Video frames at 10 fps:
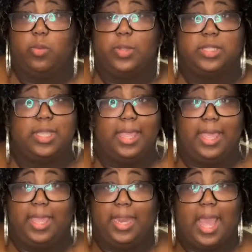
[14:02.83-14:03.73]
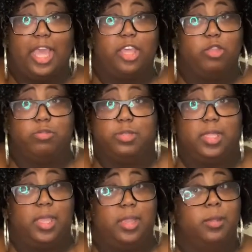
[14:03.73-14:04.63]
Once again, I use
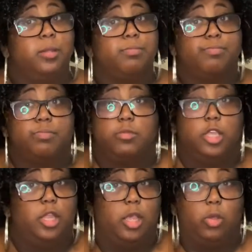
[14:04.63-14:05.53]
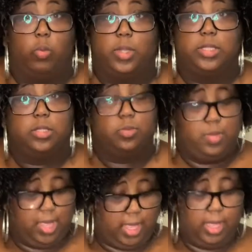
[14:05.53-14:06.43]
it, you know, once a
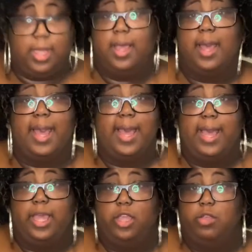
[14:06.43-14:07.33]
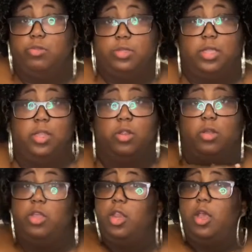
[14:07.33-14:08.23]
week. I use it,
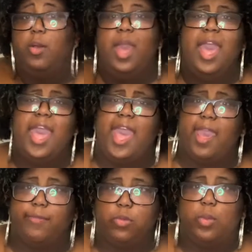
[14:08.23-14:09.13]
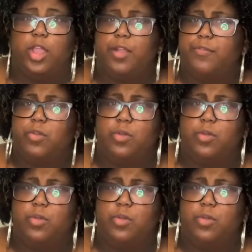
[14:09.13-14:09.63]
you know, everywhere